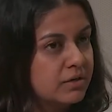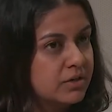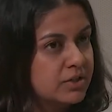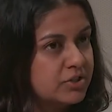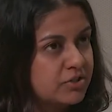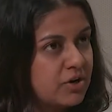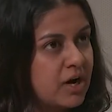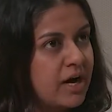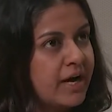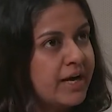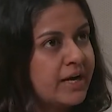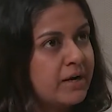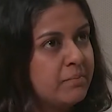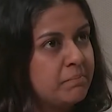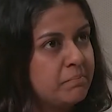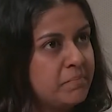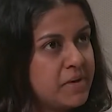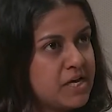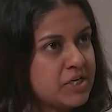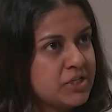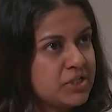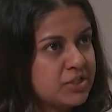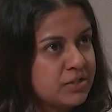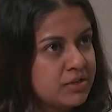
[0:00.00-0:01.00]
try and
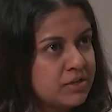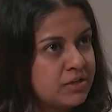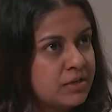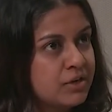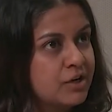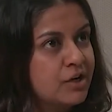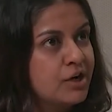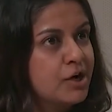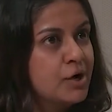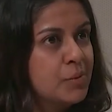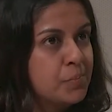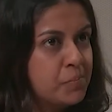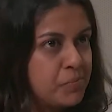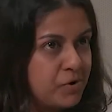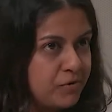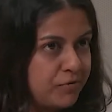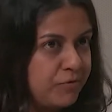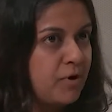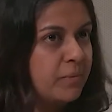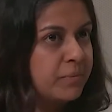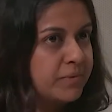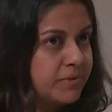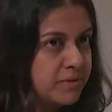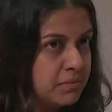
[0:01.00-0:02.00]
measure
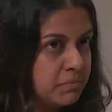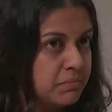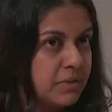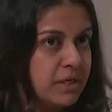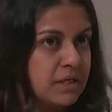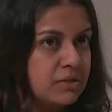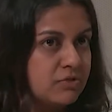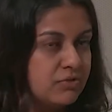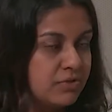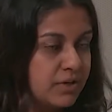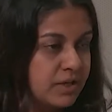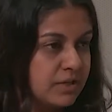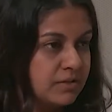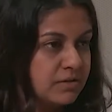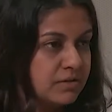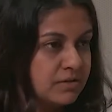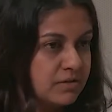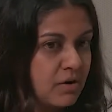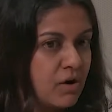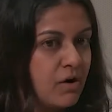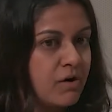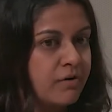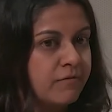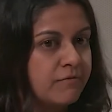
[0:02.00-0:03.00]
performance metrics
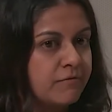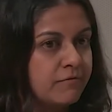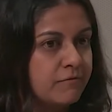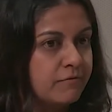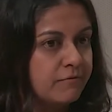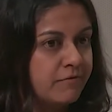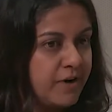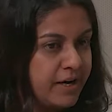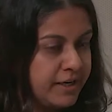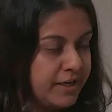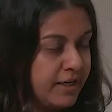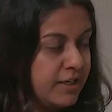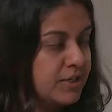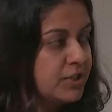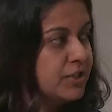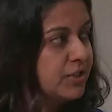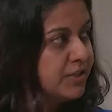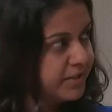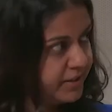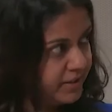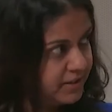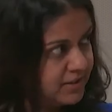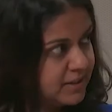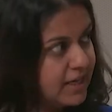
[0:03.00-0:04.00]
on financial
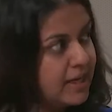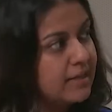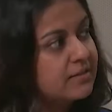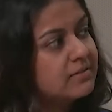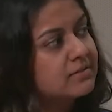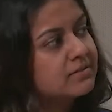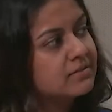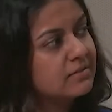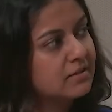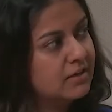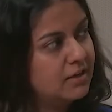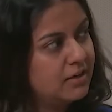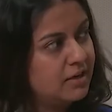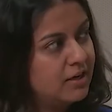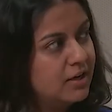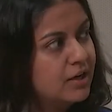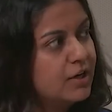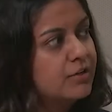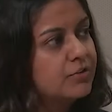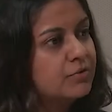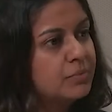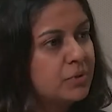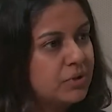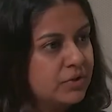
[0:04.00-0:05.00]
success.
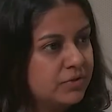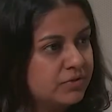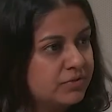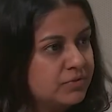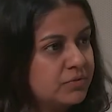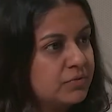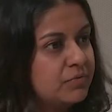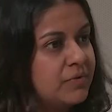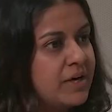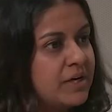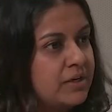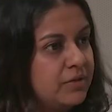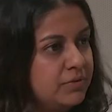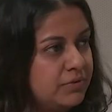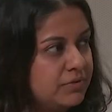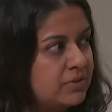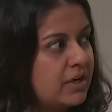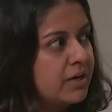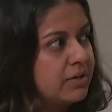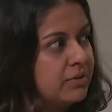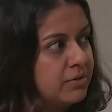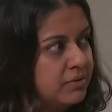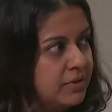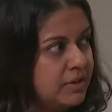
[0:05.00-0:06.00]
It's because when you
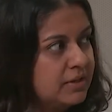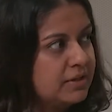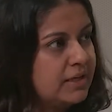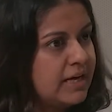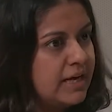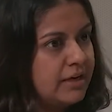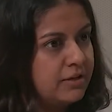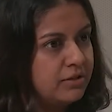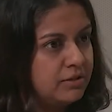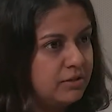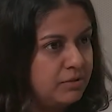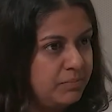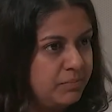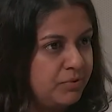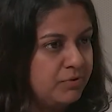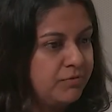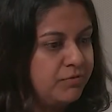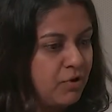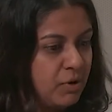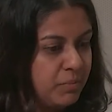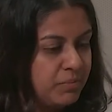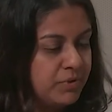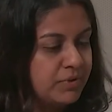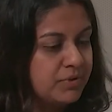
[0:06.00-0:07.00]
start doing that, the
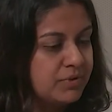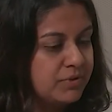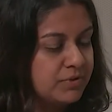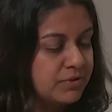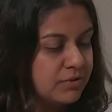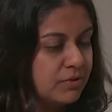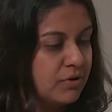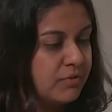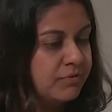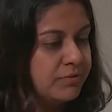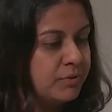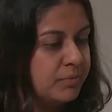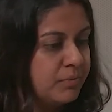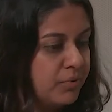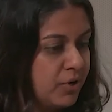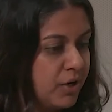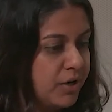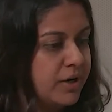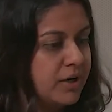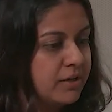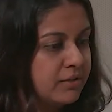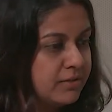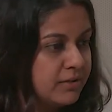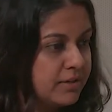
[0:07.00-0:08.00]
performance of the
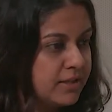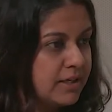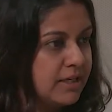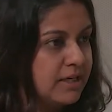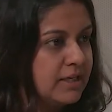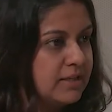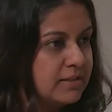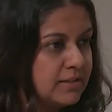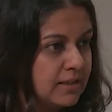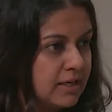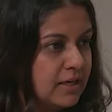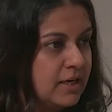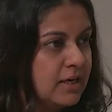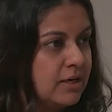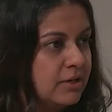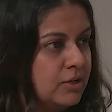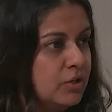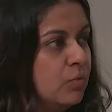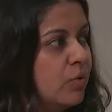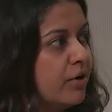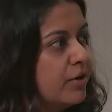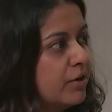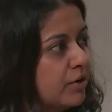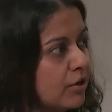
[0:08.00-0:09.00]
product is,
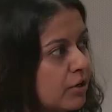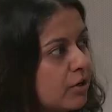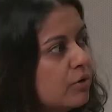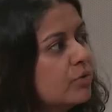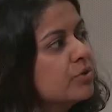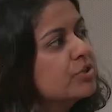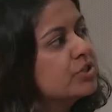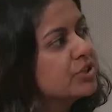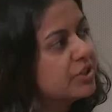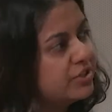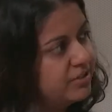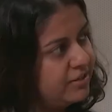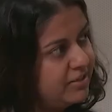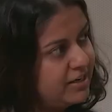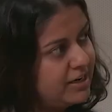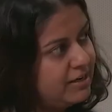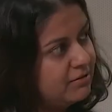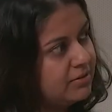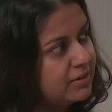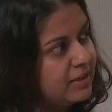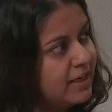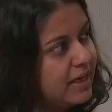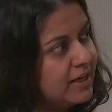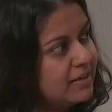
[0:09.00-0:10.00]
you want a closure
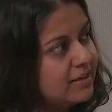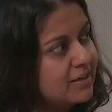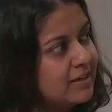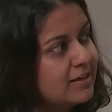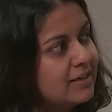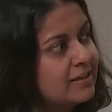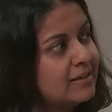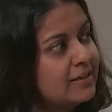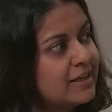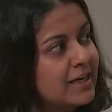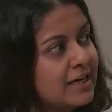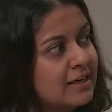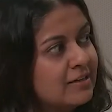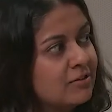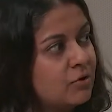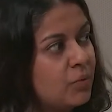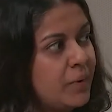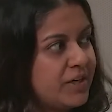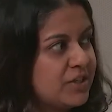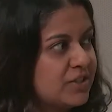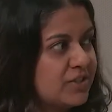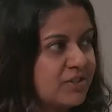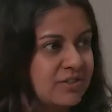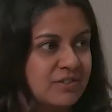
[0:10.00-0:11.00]
around that. And then
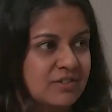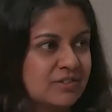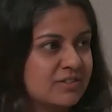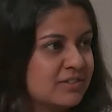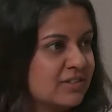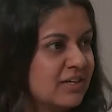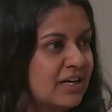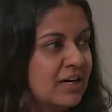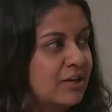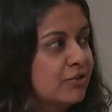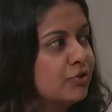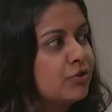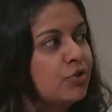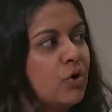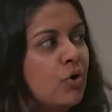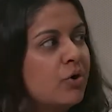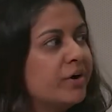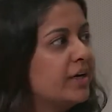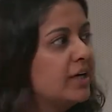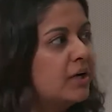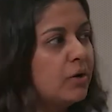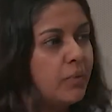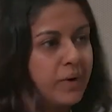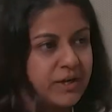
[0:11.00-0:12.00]

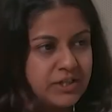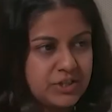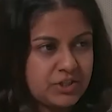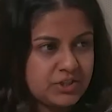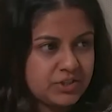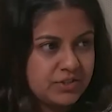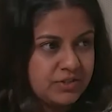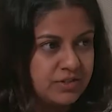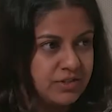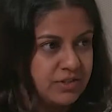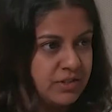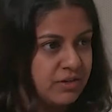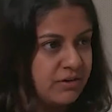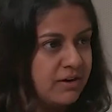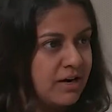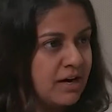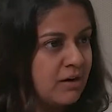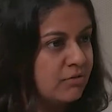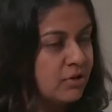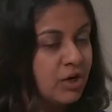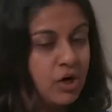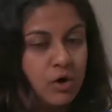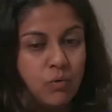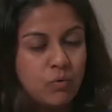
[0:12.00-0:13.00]
thorny questions
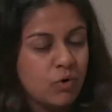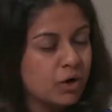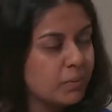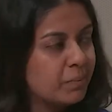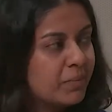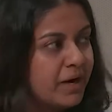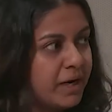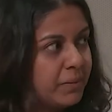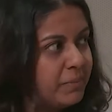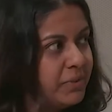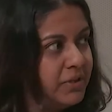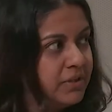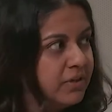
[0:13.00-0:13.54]
around what might be